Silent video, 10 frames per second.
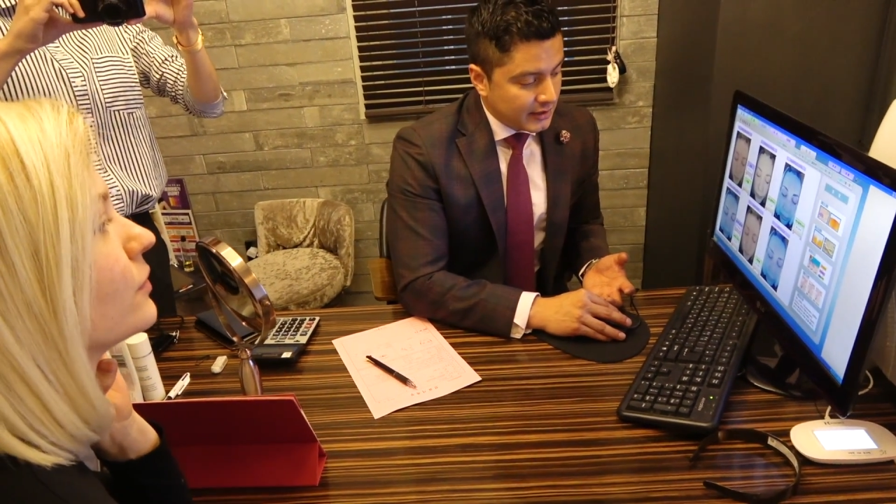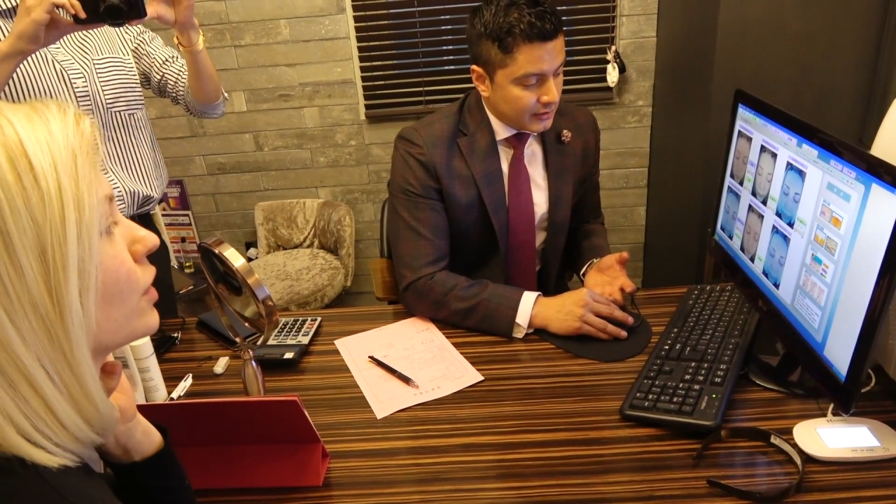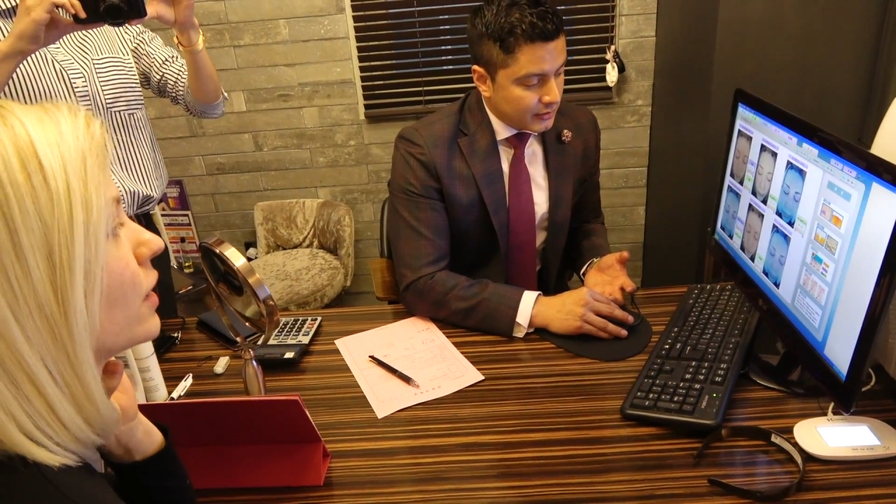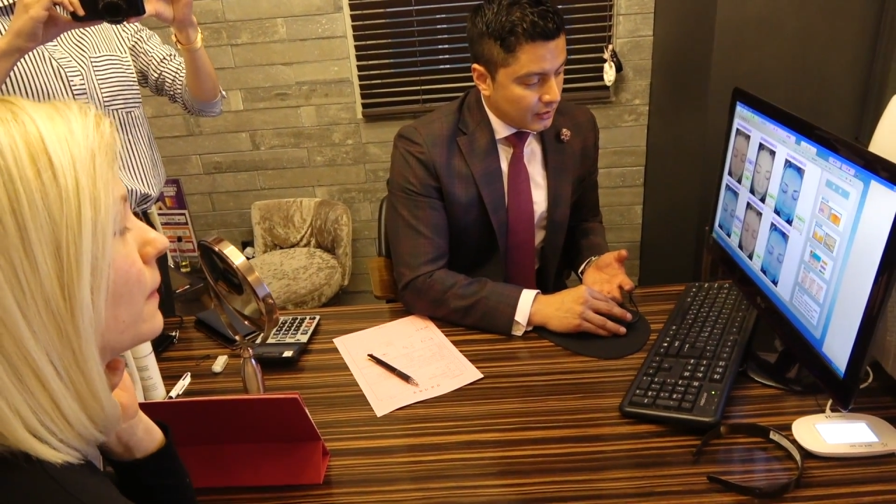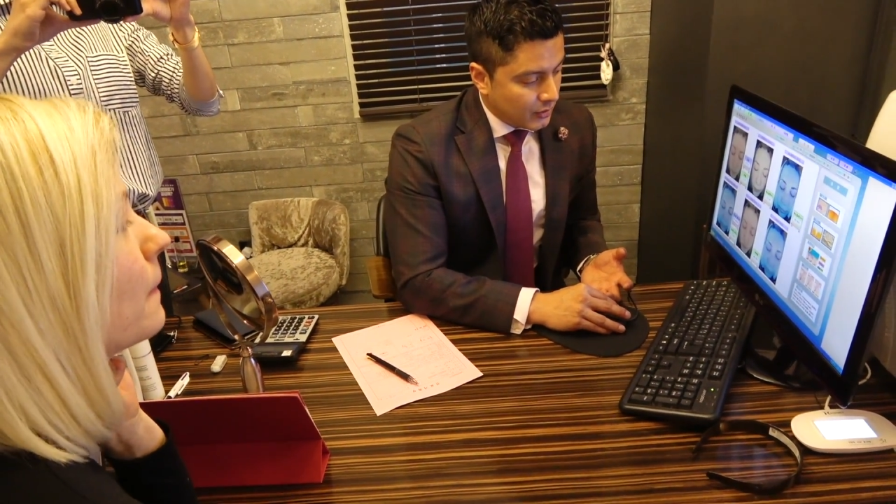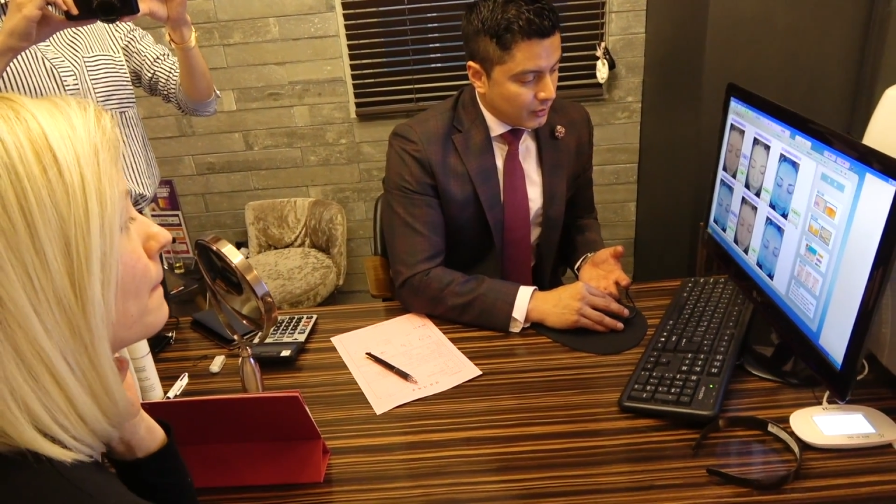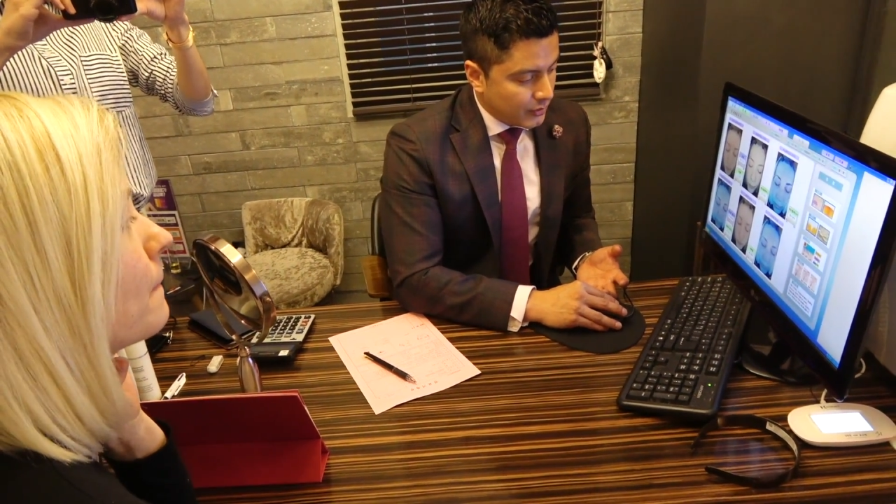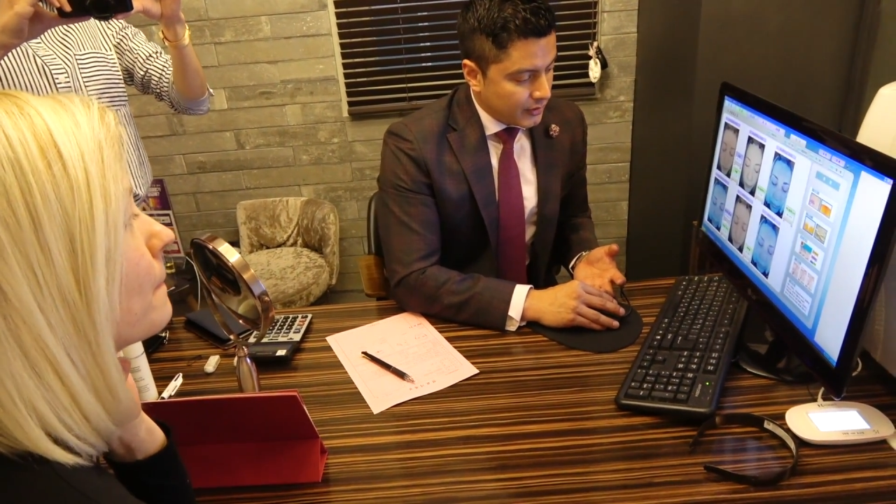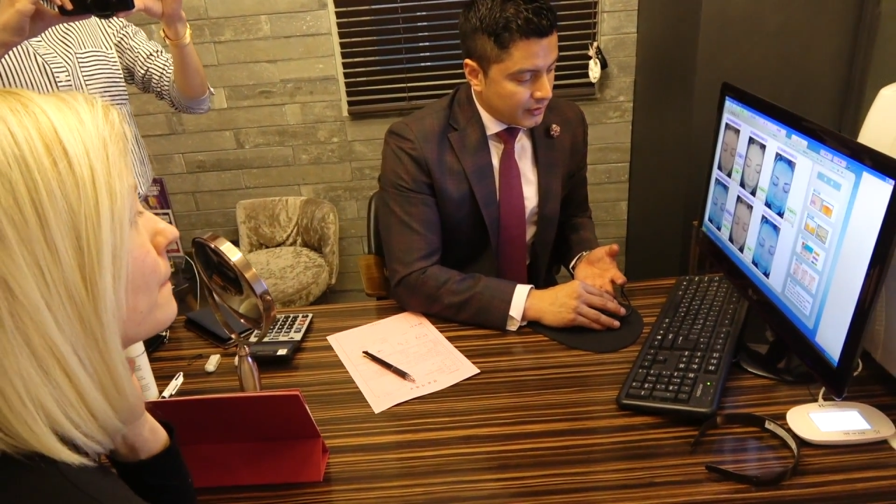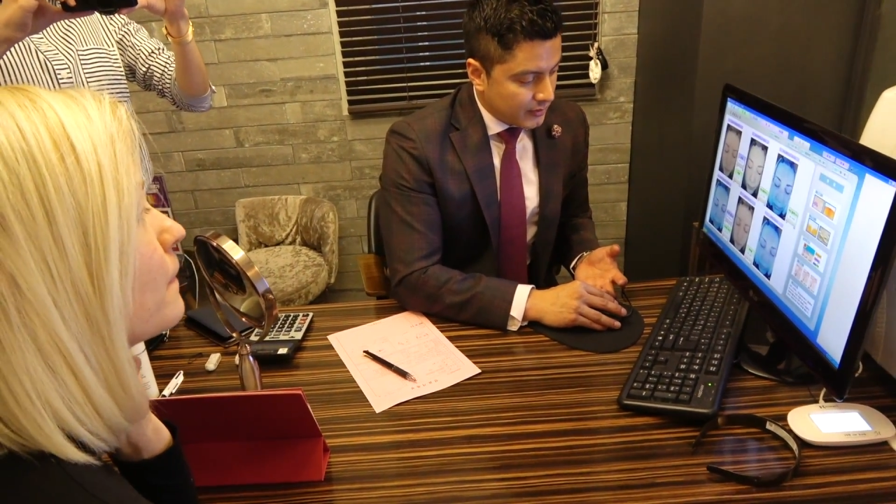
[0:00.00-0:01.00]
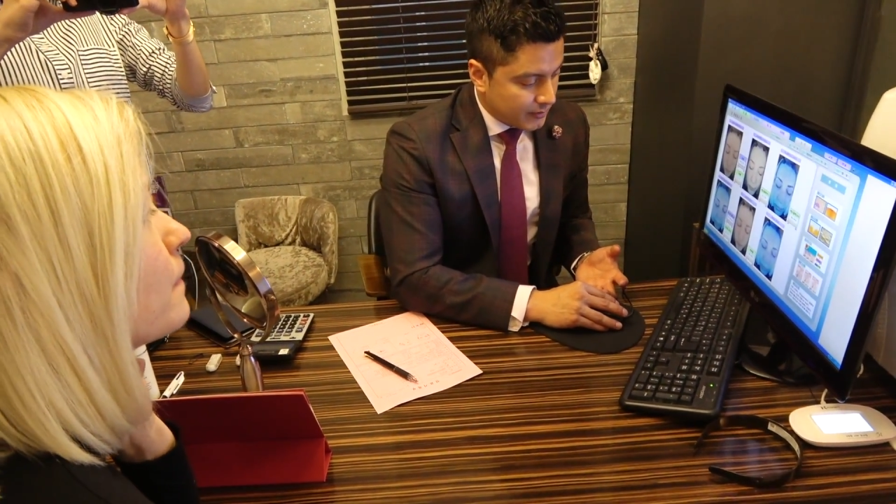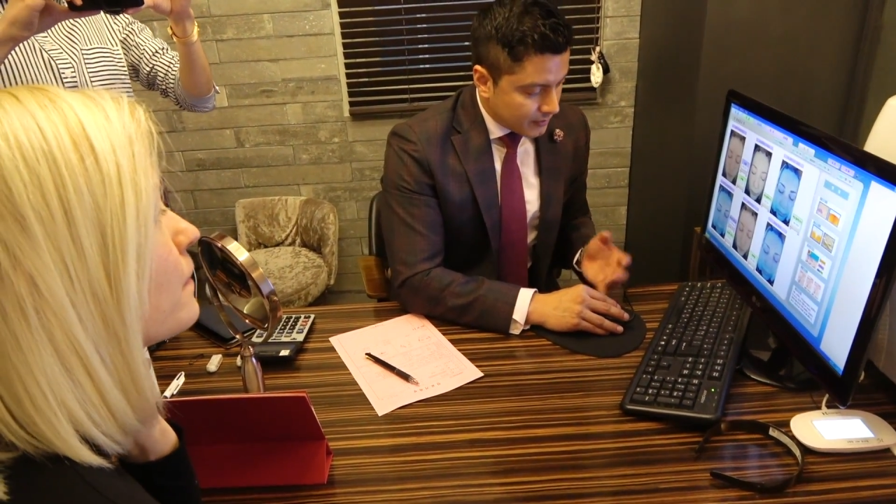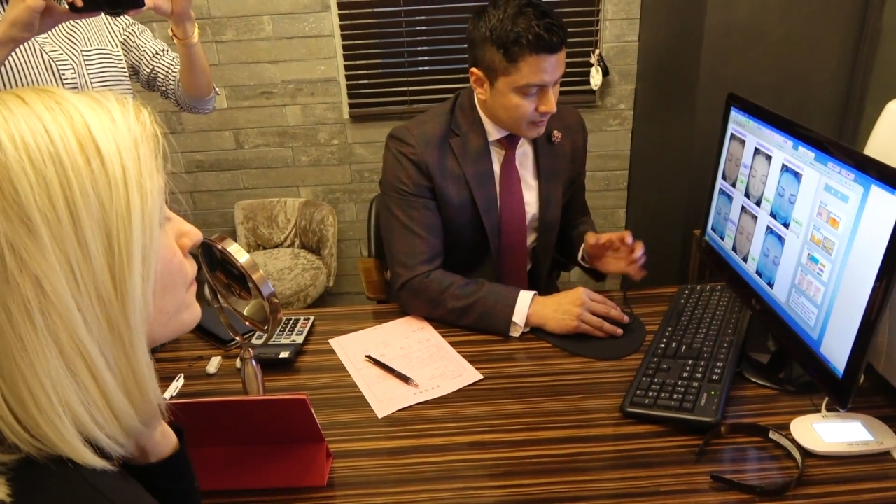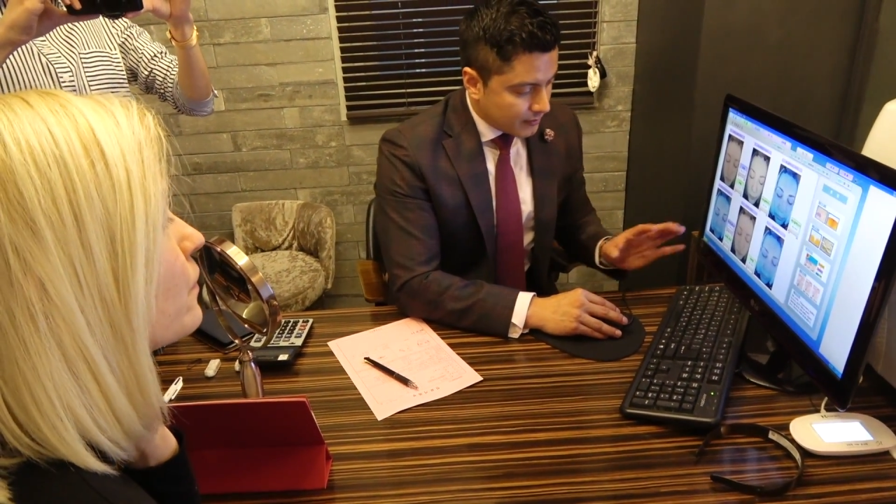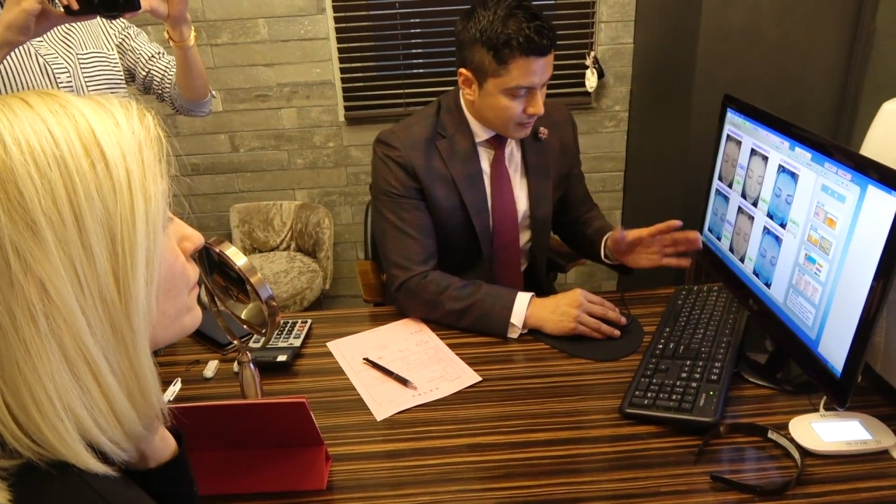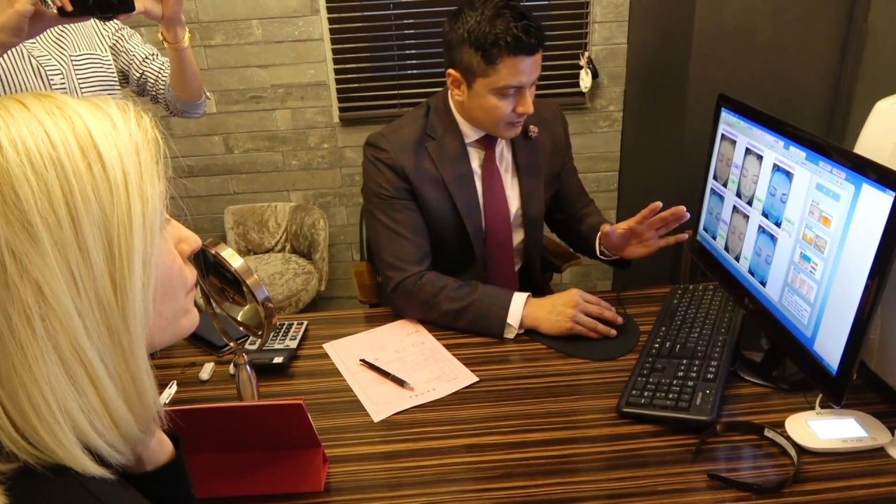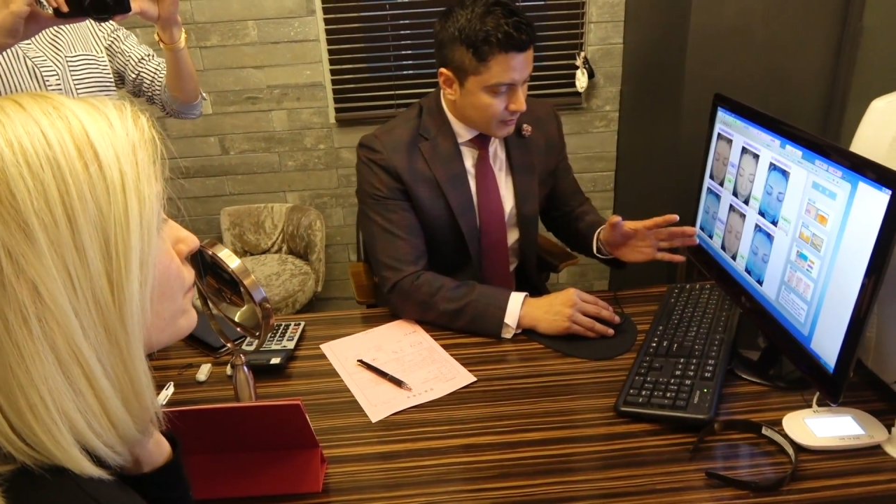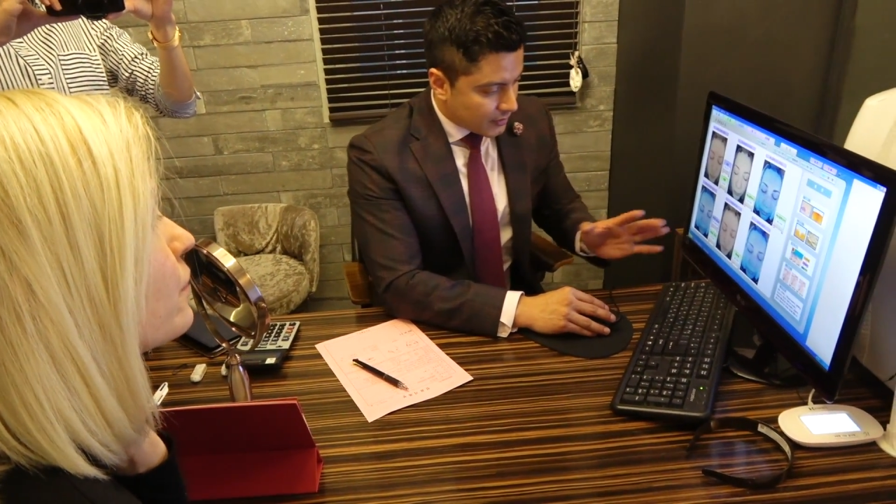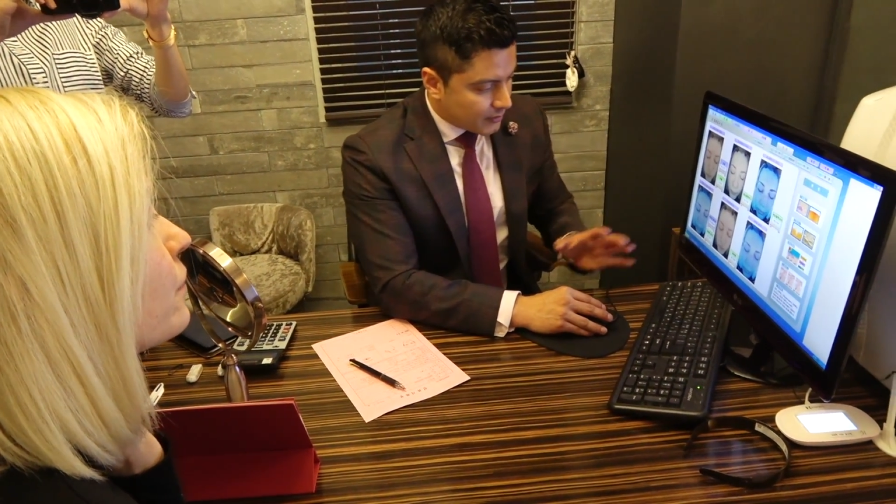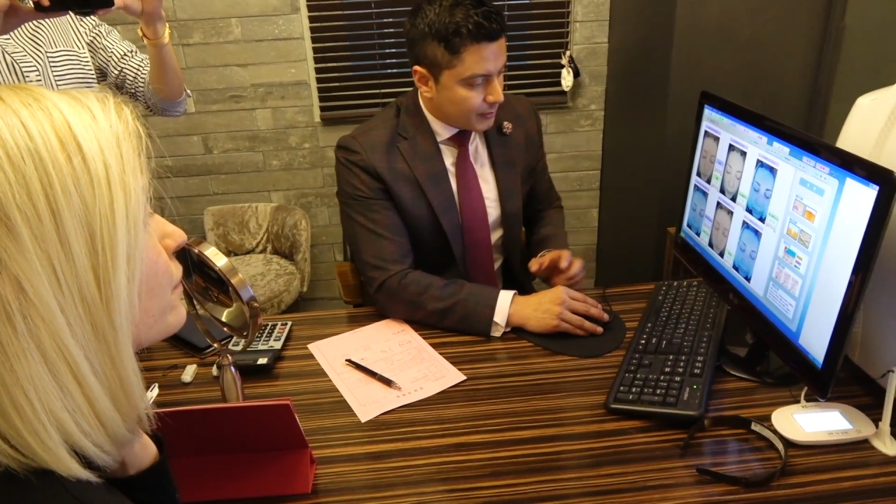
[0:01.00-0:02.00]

So you're